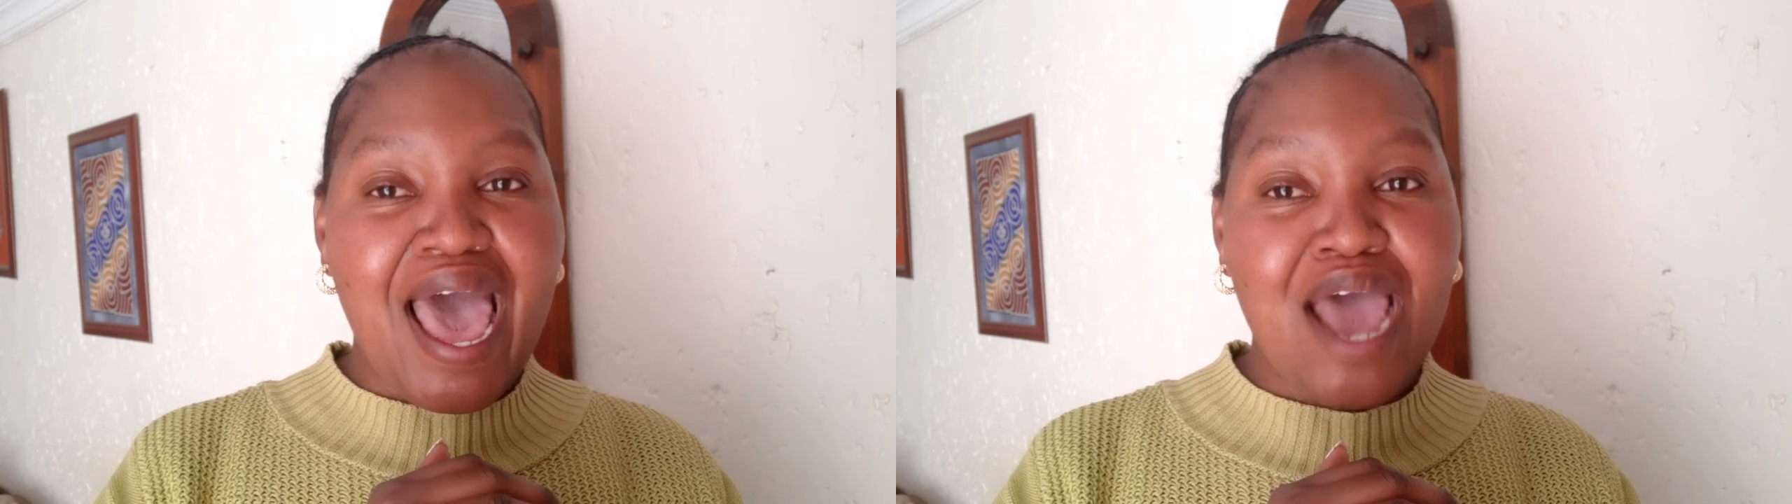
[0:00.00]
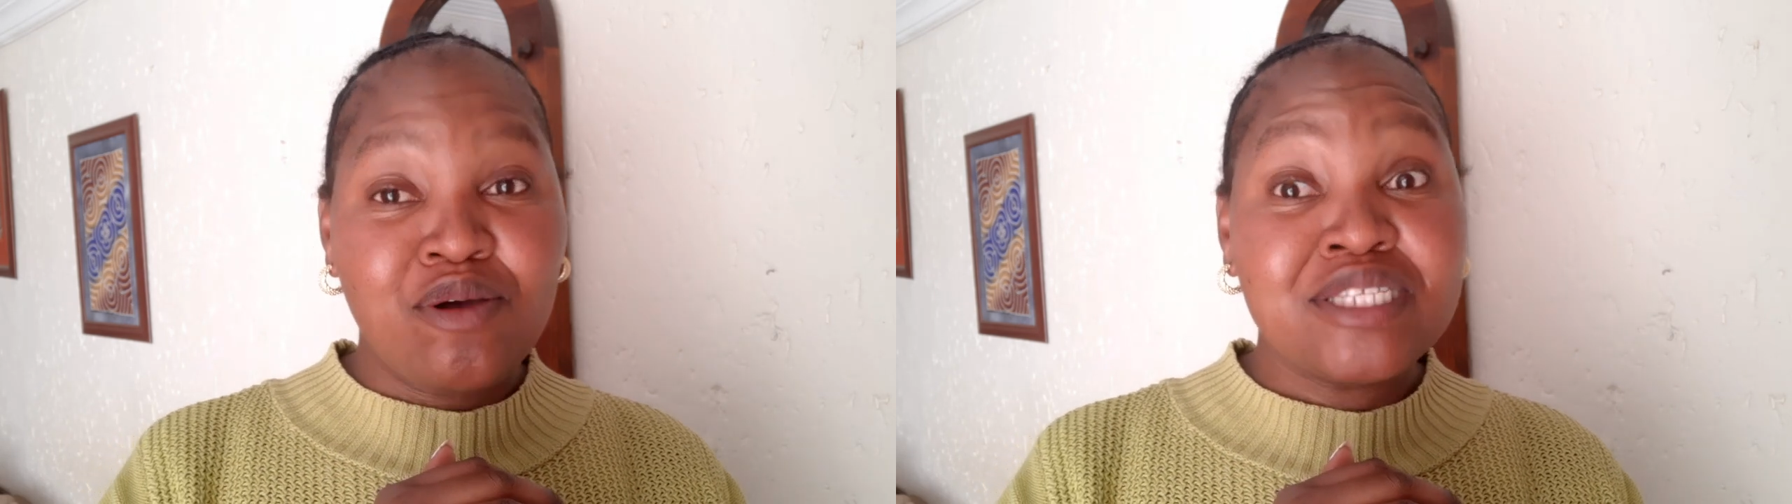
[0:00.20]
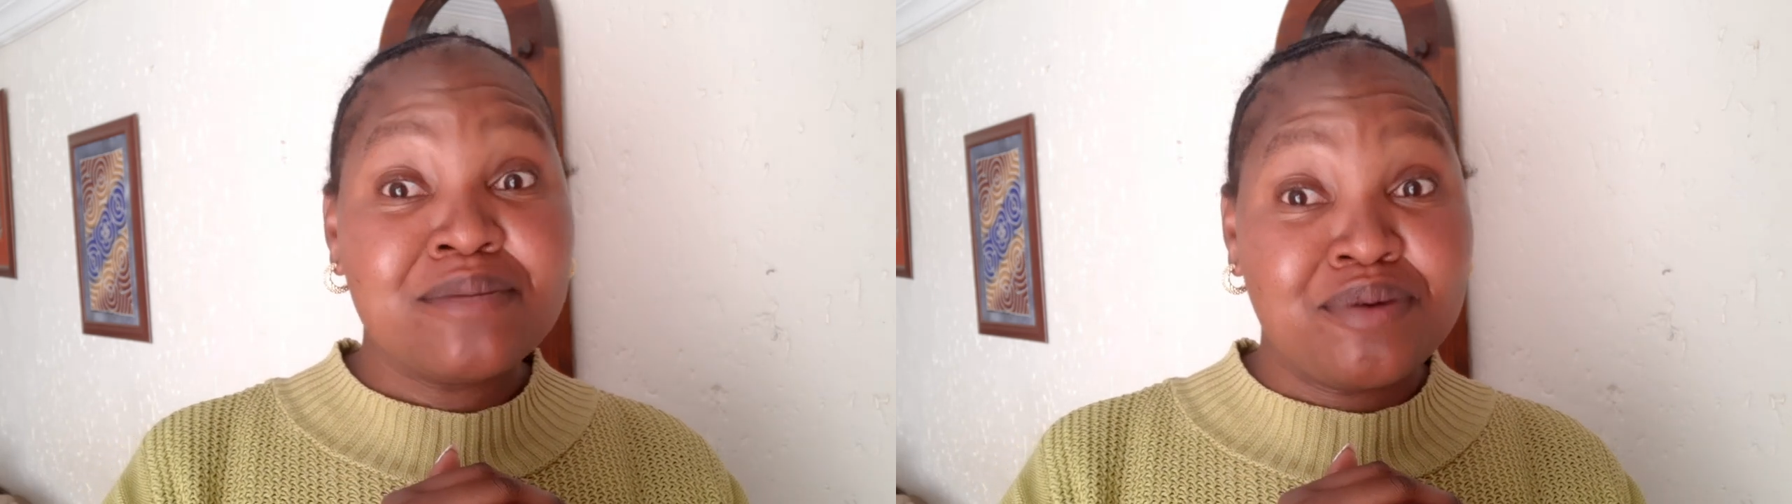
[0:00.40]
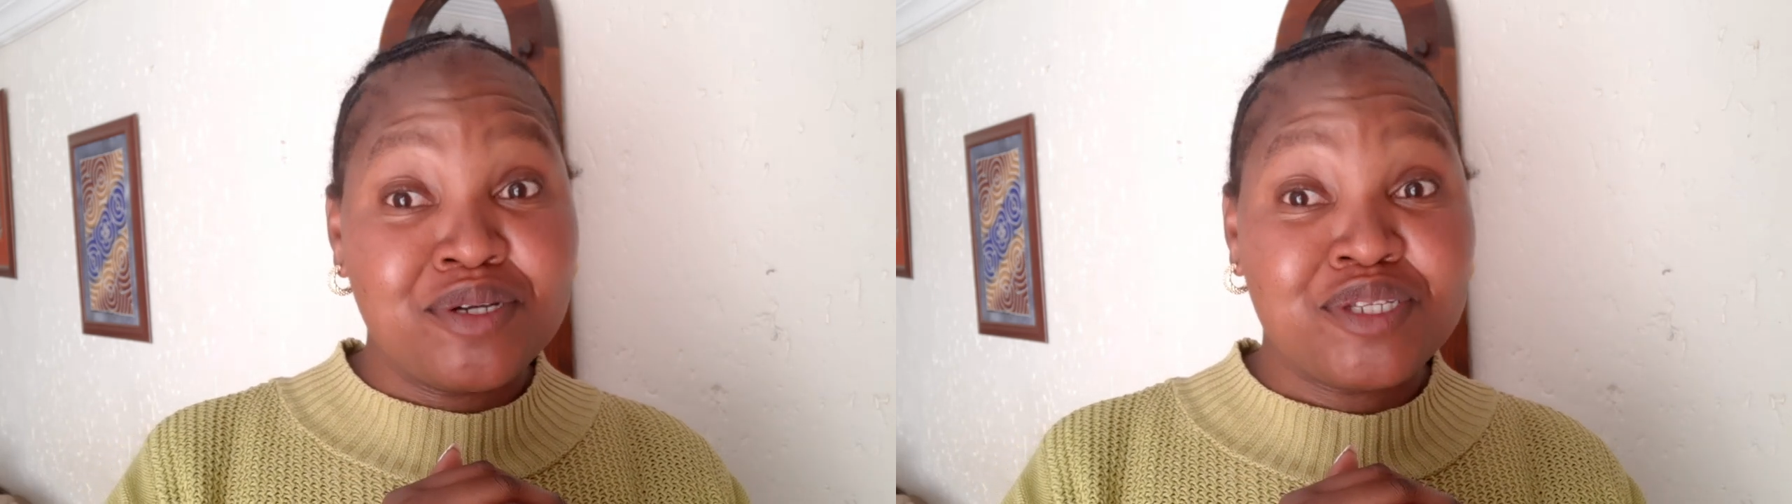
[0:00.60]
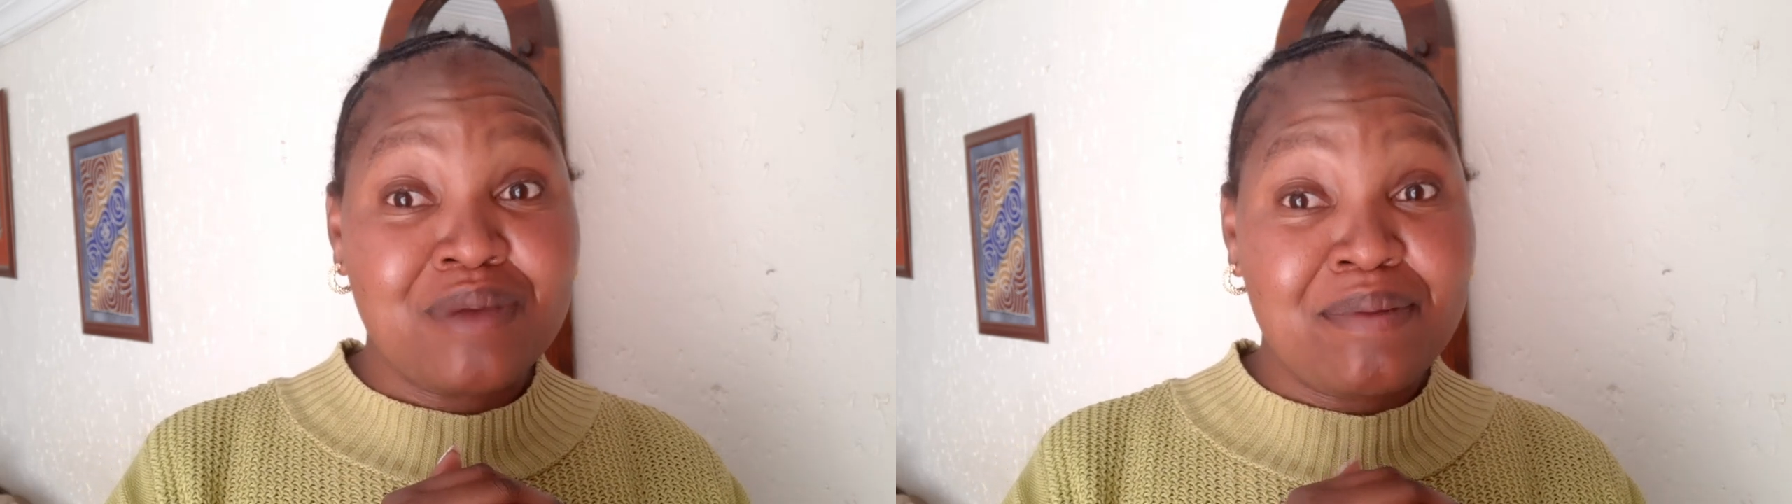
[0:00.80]
My
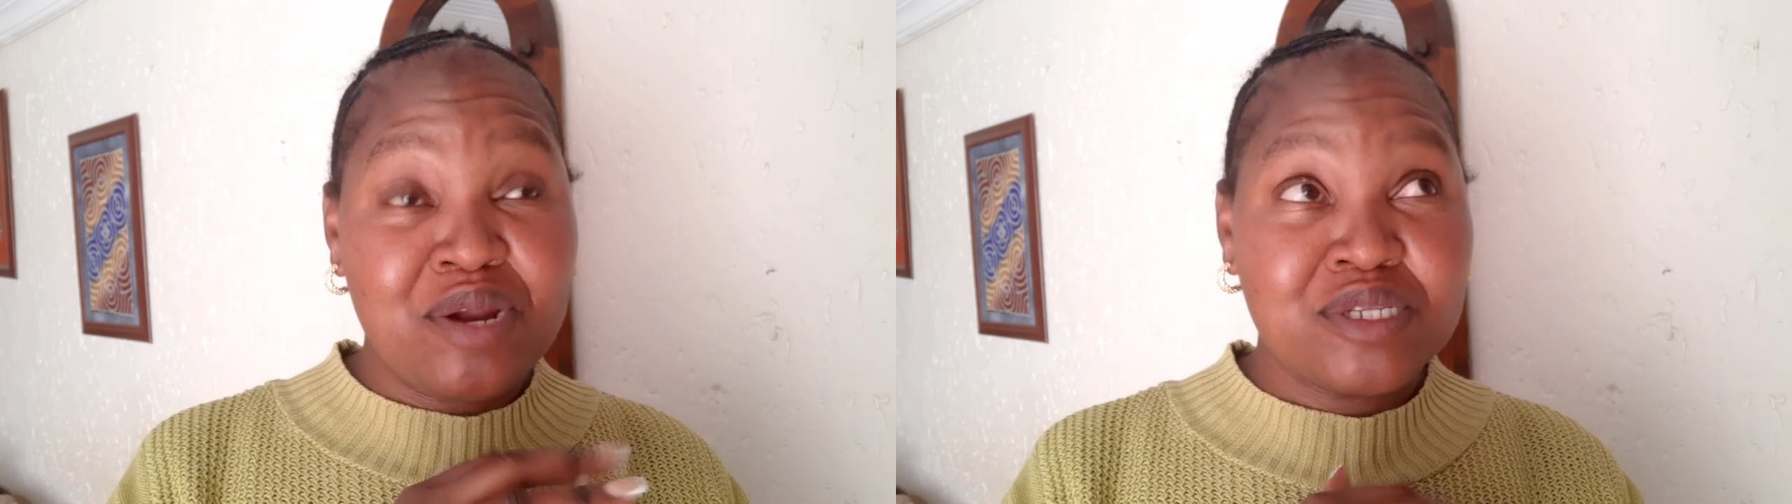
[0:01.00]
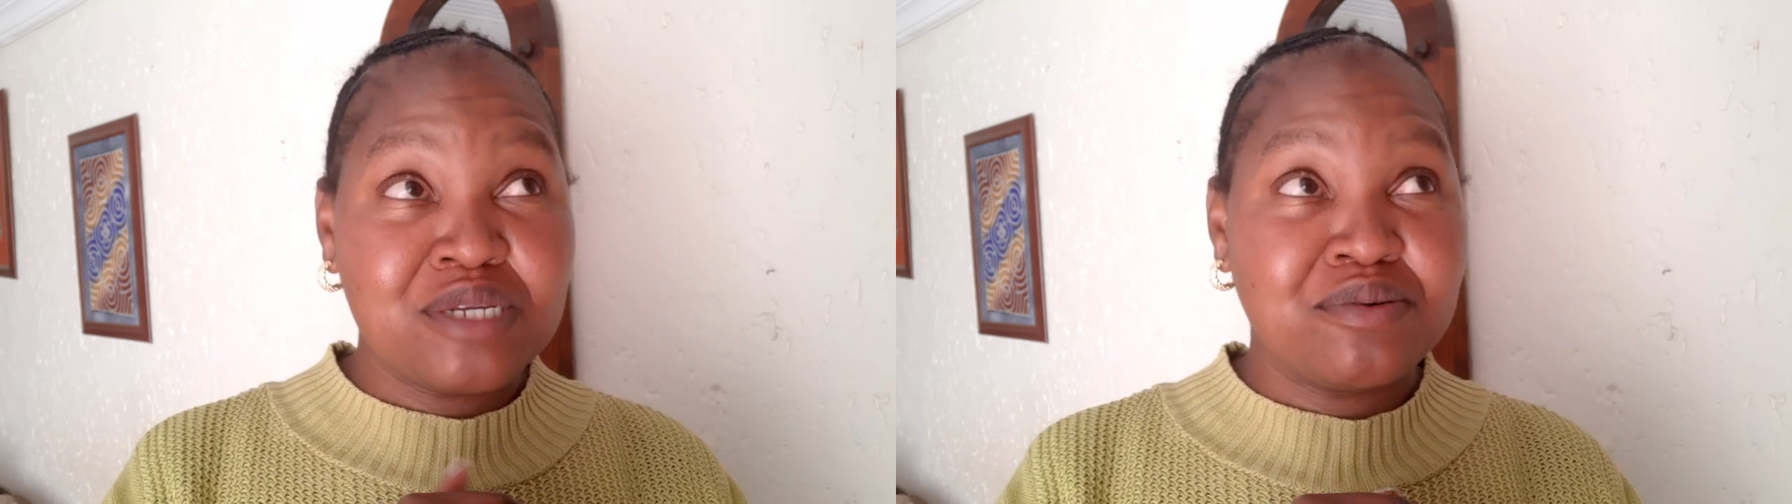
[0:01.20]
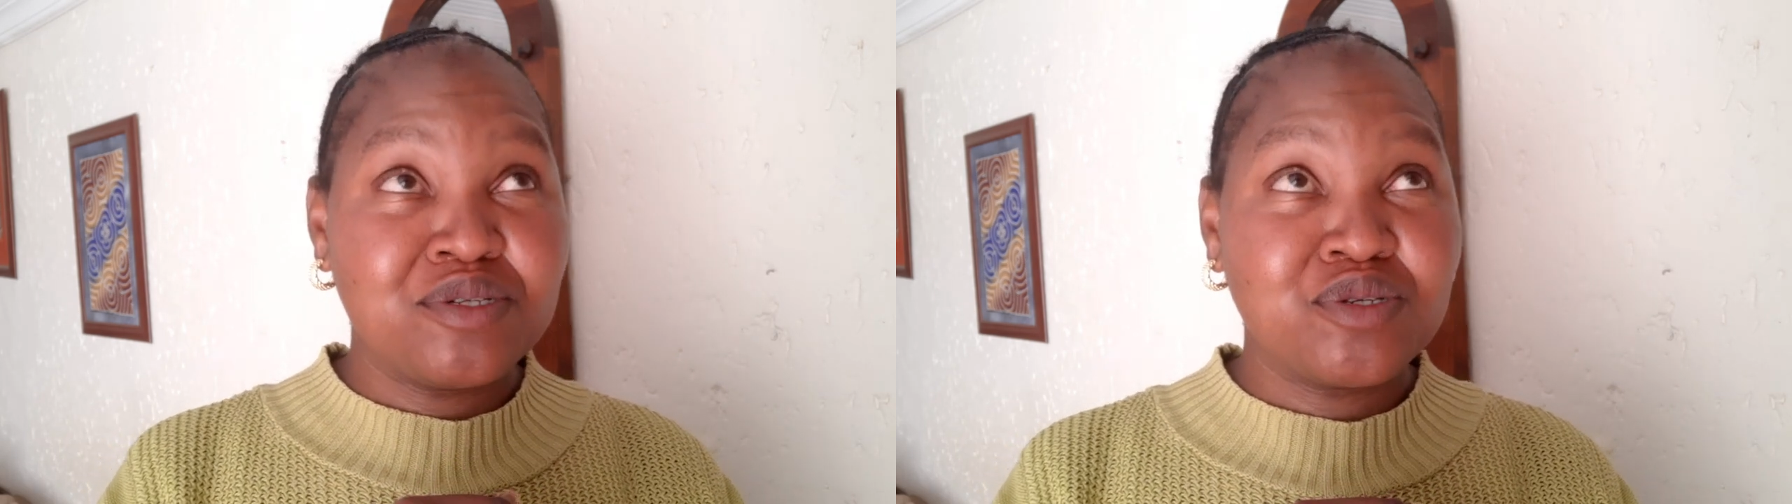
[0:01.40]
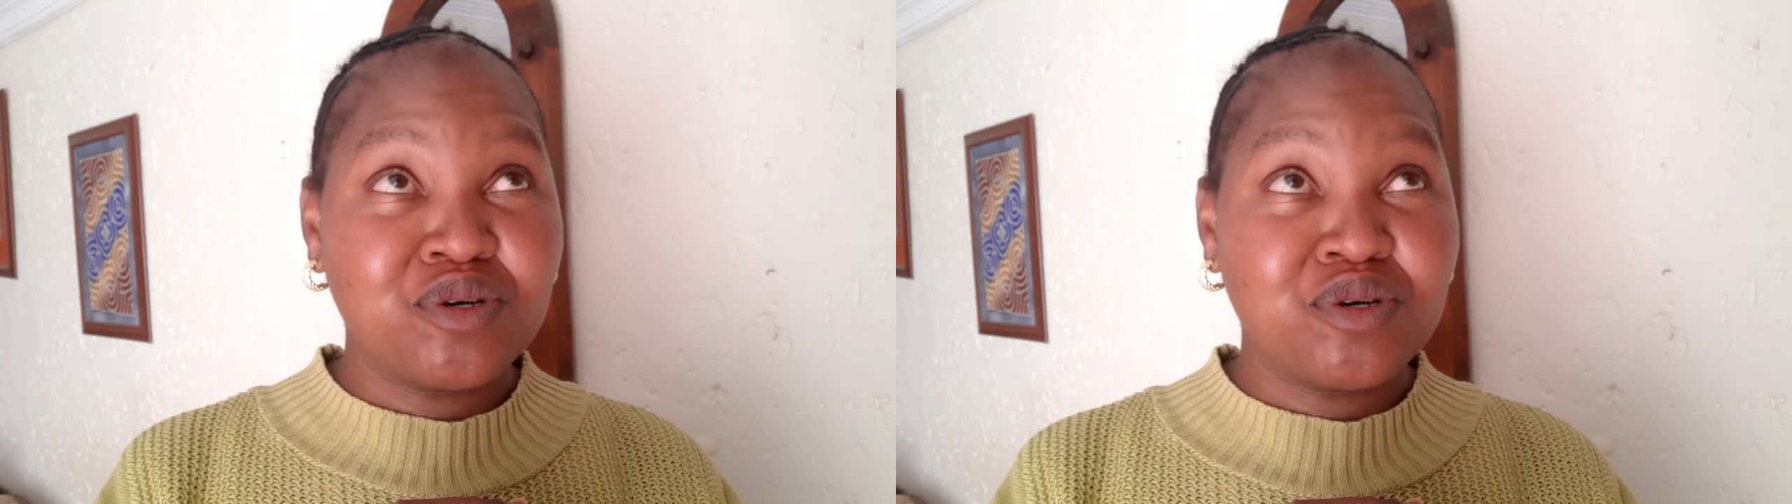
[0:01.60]
plan was supposed to